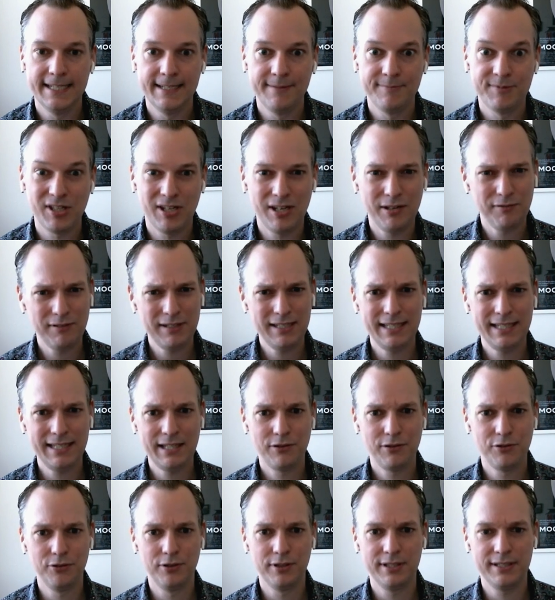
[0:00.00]
So I really
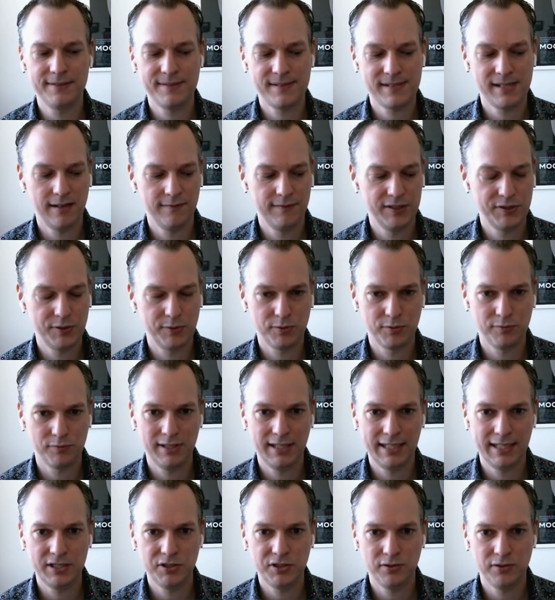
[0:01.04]
thought that serverless was really
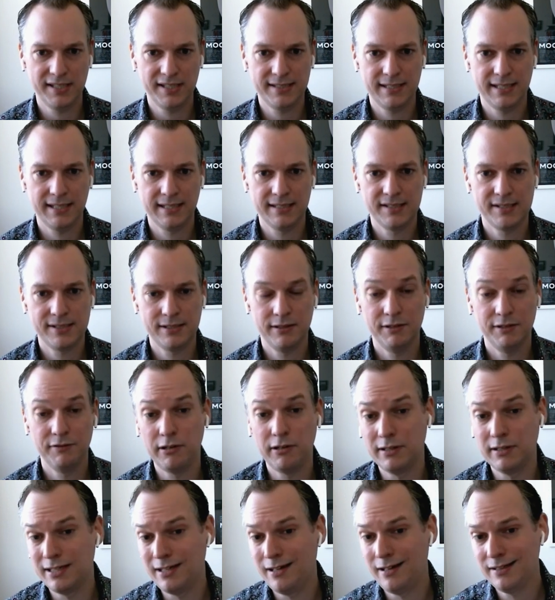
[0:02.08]
interesting. And so I wrote
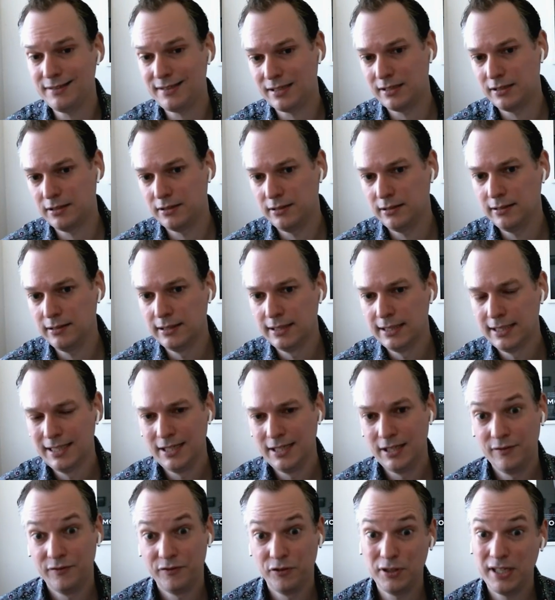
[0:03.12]
an article
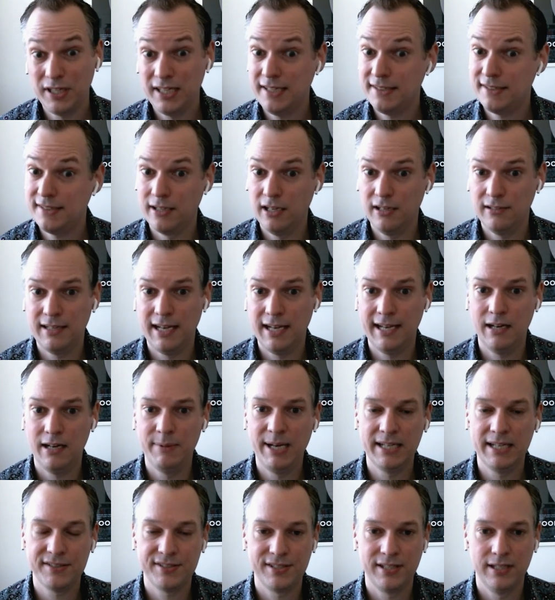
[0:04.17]
4 years ago now about
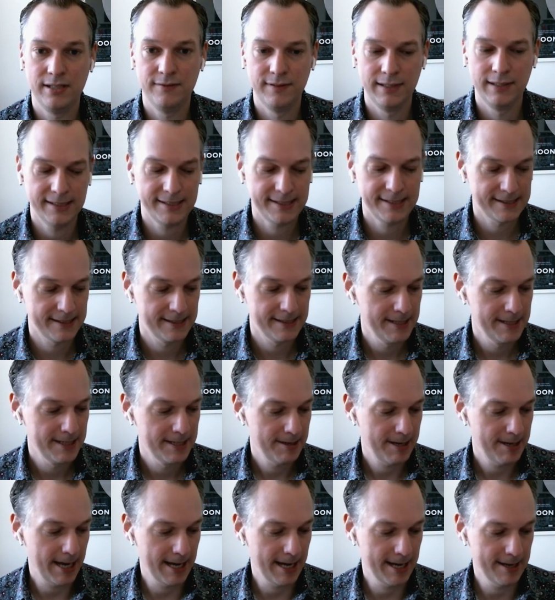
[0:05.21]
serverless
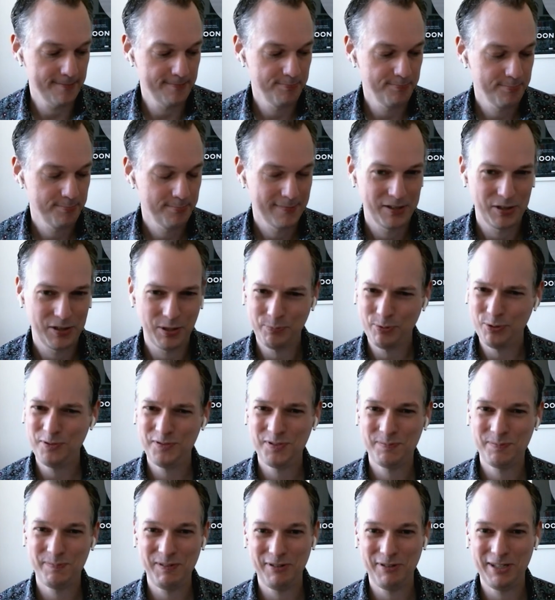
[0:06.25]
that proved to
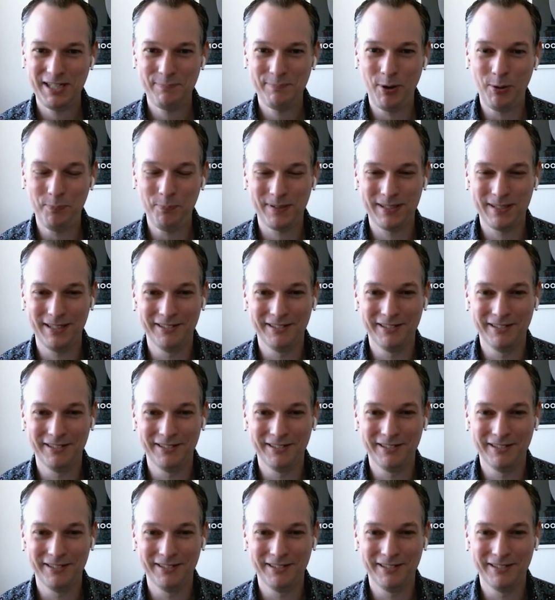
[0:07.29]
be really popular.